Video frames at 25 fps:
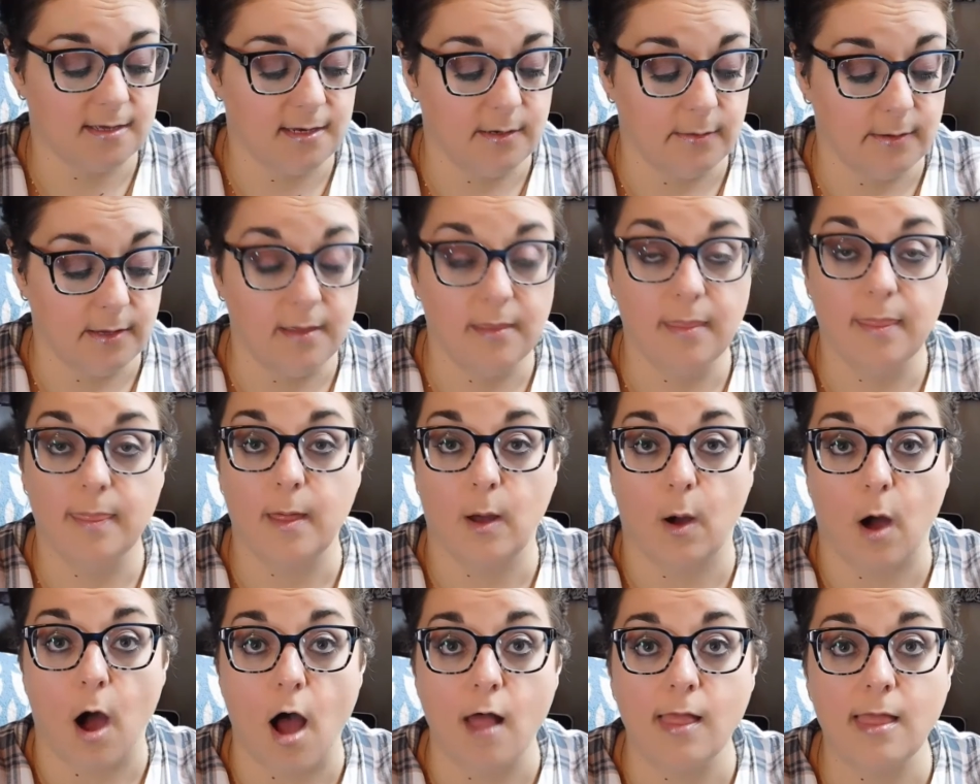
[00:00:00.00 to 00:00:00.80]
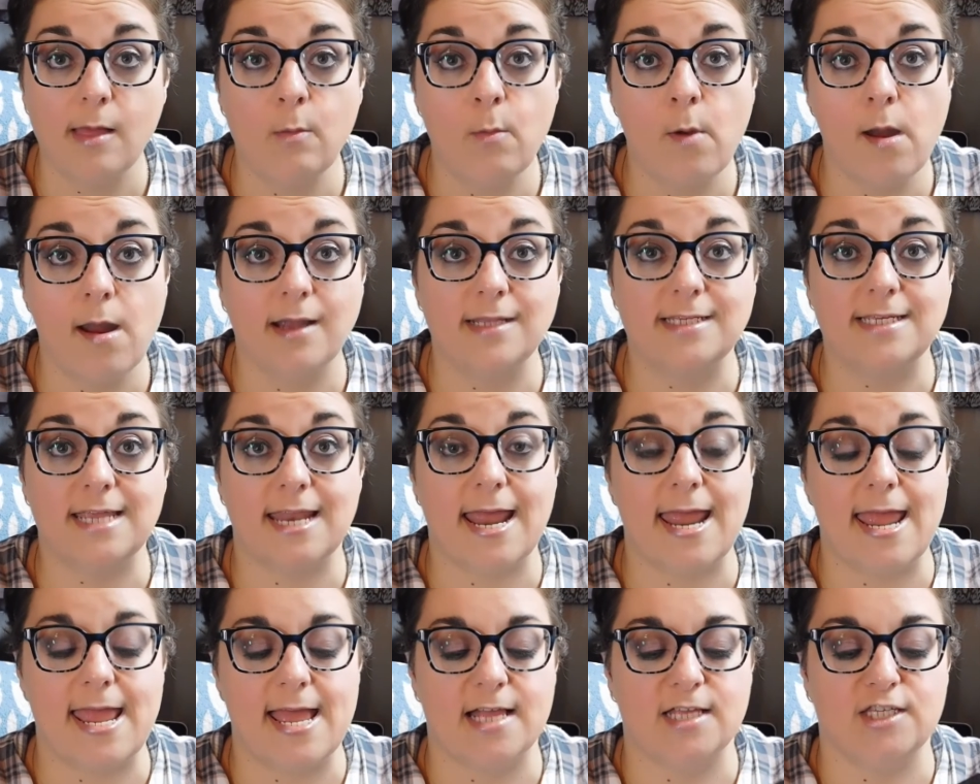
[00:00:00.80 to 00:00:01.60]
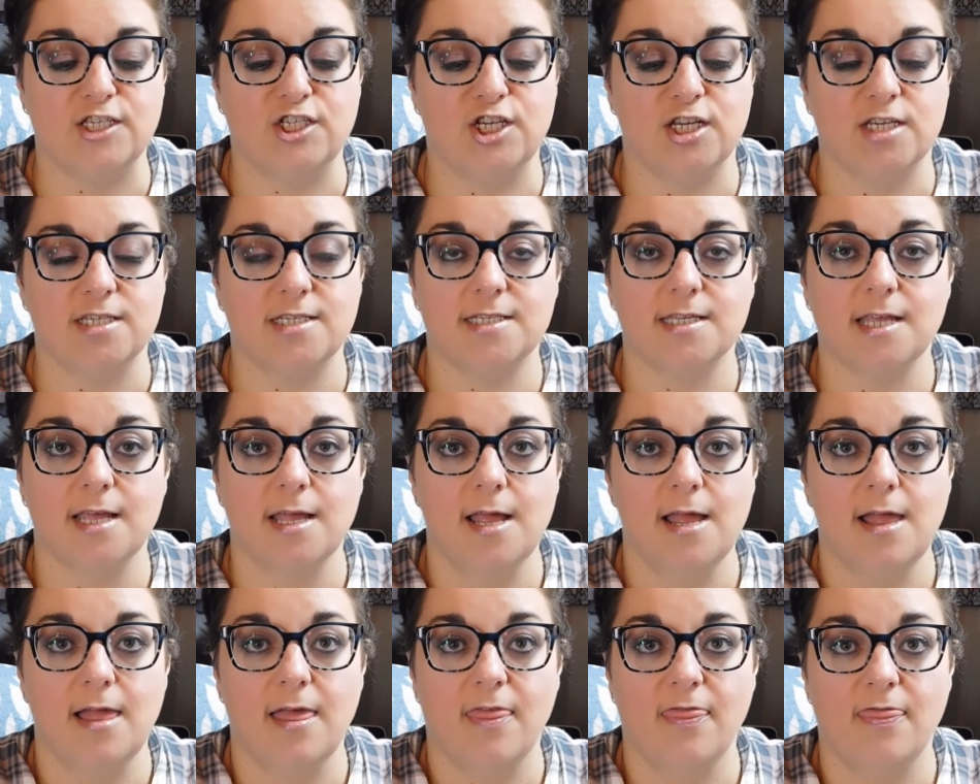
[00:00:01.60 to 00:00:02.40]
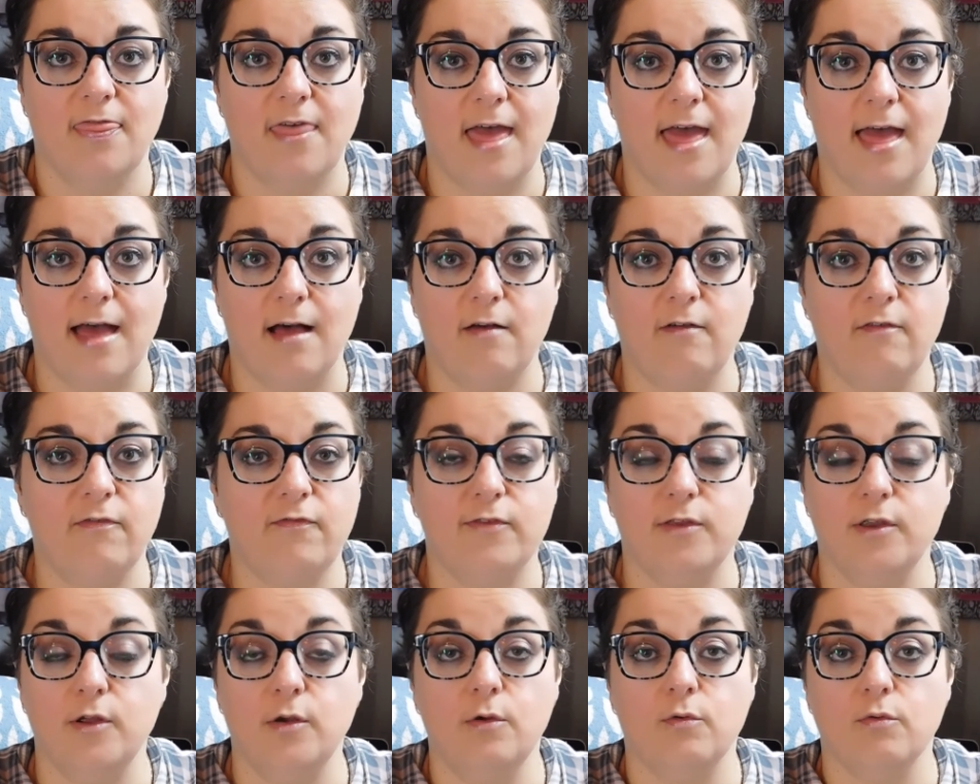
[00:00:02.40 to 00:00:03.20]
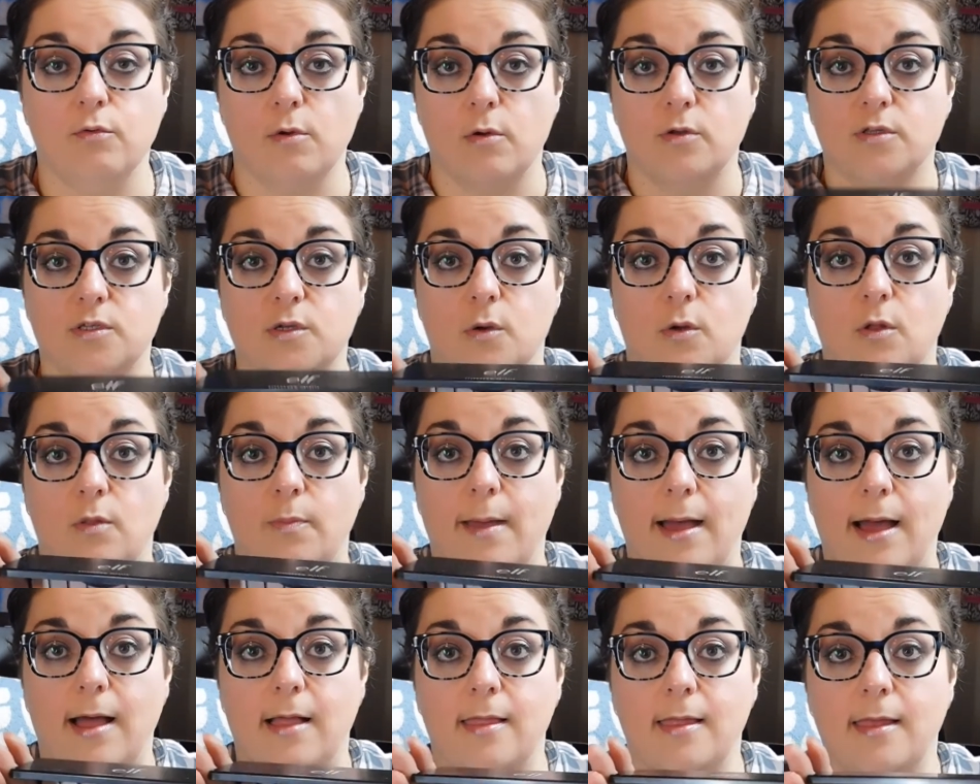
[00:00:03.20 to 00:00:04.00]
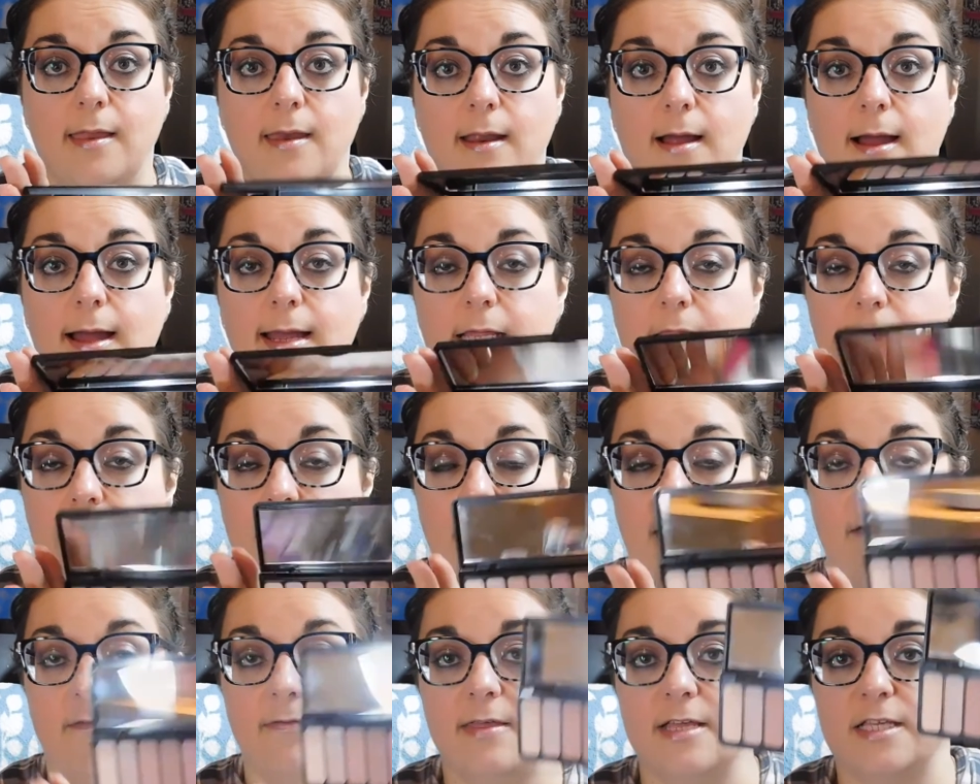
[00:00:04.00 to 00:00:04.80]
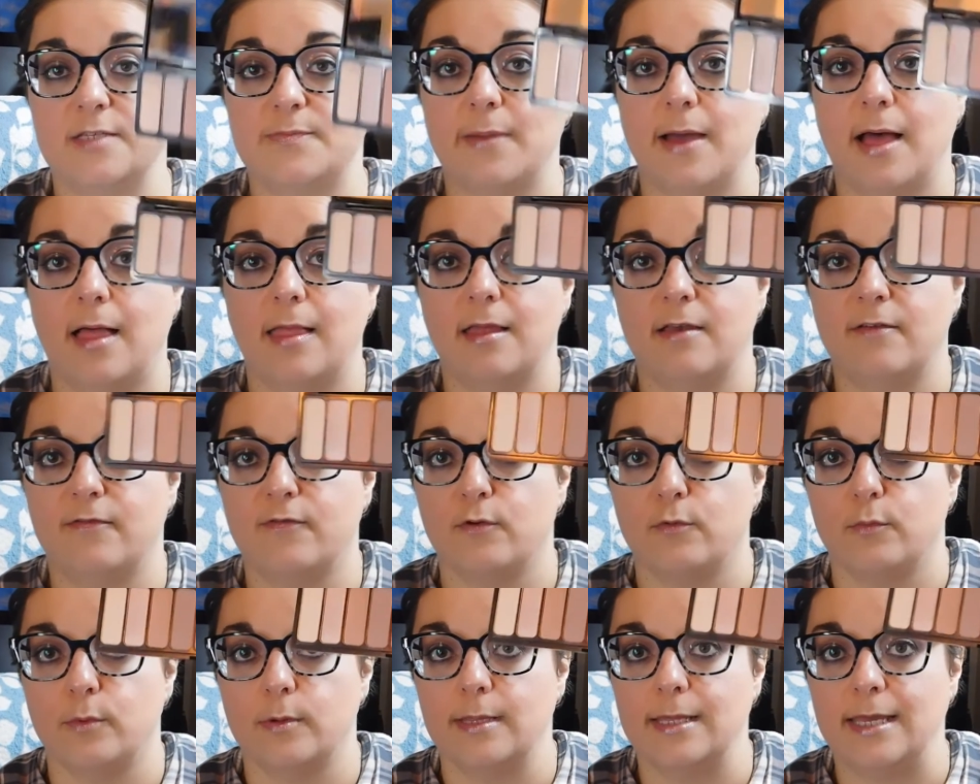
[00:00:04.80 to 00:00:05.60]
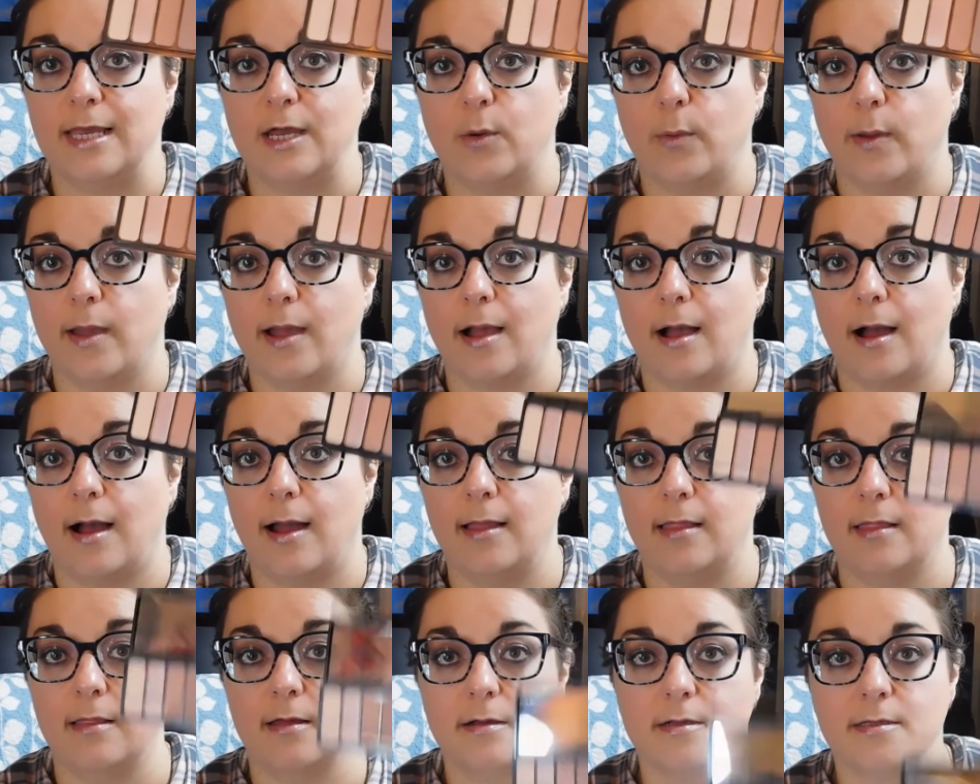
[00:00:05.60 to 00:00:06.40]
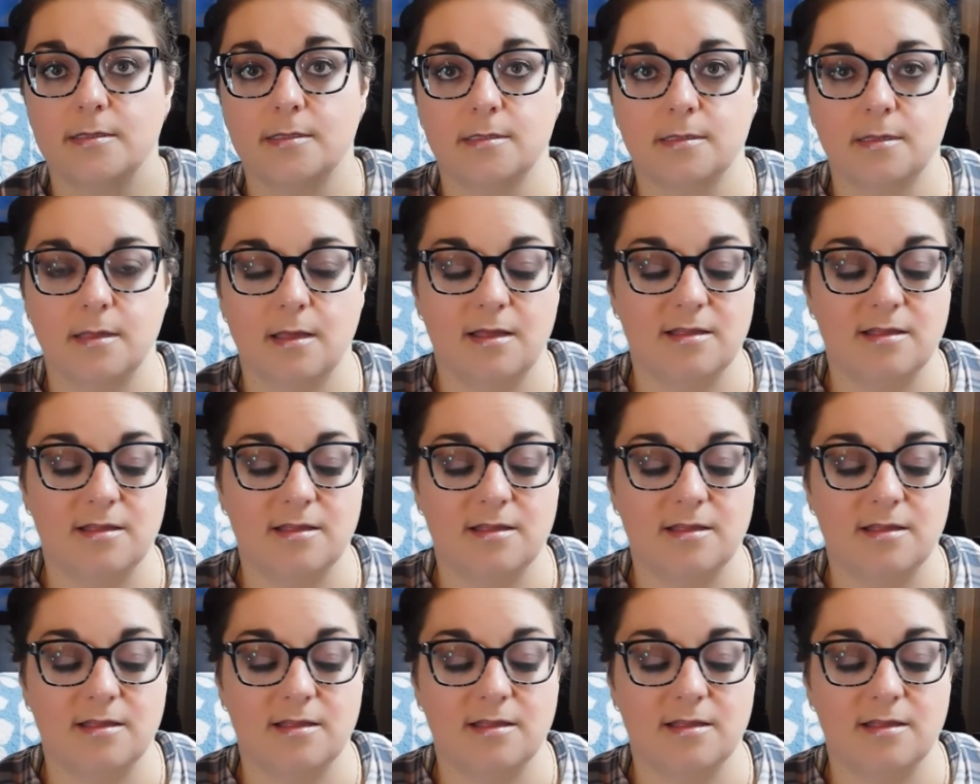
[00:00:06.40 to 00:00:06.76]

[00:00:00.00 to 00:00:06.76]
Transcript: Anyway, but all I'm wearing today is just the e.l.f. Nude Rose Gold Palette. I love this palette for really quick eye looks.